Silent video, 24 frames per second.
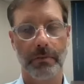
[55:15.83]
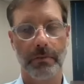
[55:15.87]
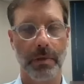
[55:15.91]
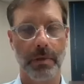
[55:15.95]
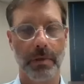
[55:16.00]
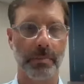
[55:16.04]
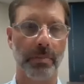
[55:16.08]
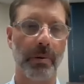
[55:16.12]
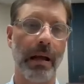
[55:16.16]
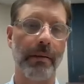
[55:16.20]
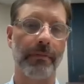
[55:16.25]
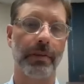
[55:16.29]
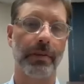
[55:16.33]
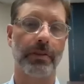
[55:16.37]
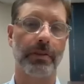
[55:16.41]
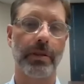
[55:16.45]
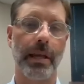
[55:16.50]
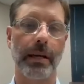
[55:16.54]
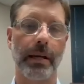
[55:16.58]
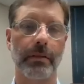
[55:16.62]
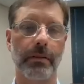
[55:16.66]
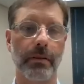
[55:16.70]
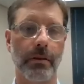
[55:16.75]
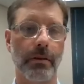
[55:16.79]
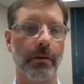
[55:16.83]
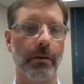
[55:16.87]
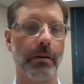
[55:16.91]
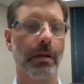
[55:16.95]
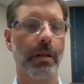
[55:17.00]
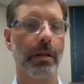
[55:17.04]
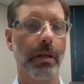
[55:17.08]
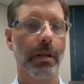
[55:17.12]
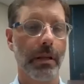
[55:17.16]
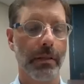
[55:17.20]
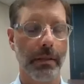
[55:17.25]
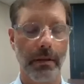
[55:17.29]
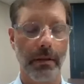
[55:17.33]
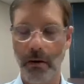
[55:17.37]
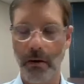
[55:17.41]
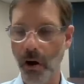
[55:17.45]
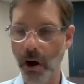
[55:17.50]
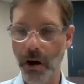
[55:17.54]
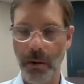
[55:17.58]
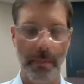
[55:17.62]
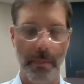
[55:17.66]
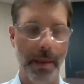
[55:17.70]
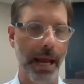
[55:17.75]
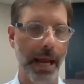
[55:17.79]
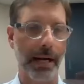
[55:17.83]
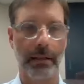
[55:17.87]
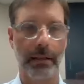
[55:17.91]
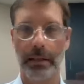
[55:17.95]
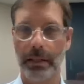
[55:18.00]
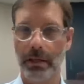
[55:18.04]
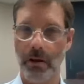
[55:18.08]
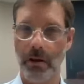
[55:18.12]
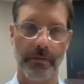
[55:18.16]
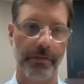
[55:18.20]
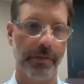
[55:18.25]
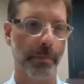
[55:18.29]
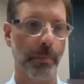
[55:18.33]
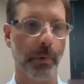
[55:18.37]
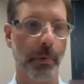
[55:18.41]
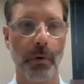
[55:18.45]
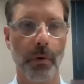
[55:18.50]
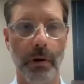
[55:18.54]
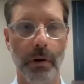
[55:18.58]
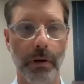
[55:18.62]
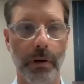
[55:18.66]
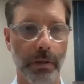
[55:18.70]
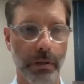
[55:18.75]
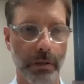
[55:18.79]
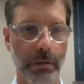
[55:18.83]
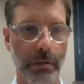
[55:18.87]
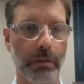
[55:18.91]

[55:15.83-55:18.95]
from the private sector, they're automatically off the board.